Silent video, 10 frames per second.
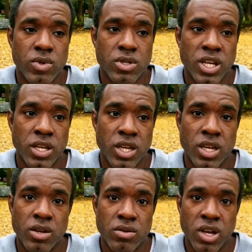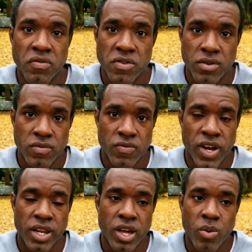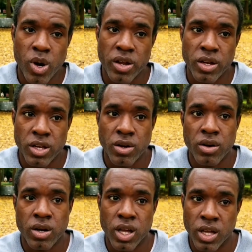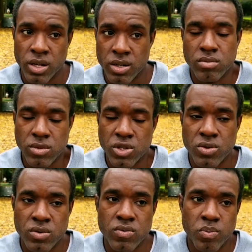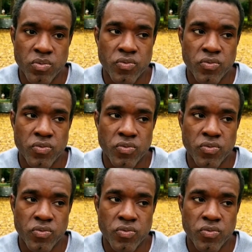dedicate your life to finding out why you're here, and you'll